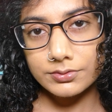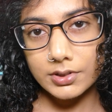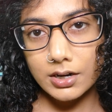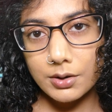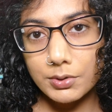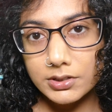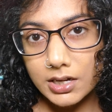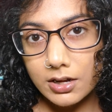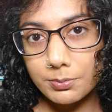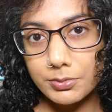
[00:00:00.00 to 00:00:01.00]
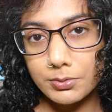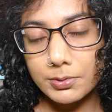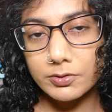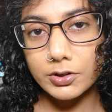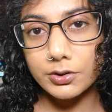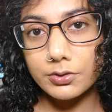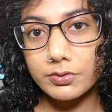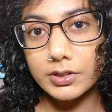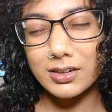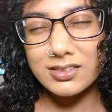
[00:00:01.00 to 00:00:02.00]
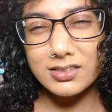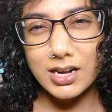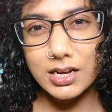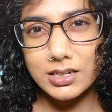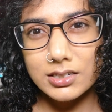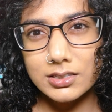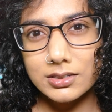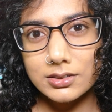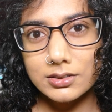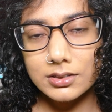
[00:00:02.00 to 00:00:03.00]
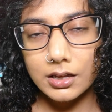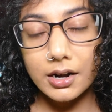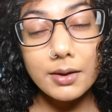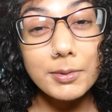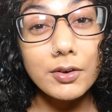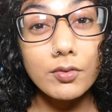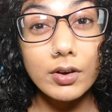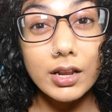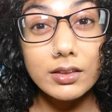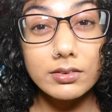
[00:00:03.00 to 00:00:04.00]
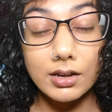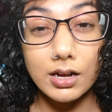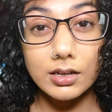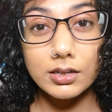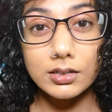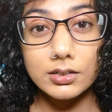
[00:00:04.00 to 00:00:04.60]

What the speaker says: And I want to help you before you feel stuck. And I mean really stuck.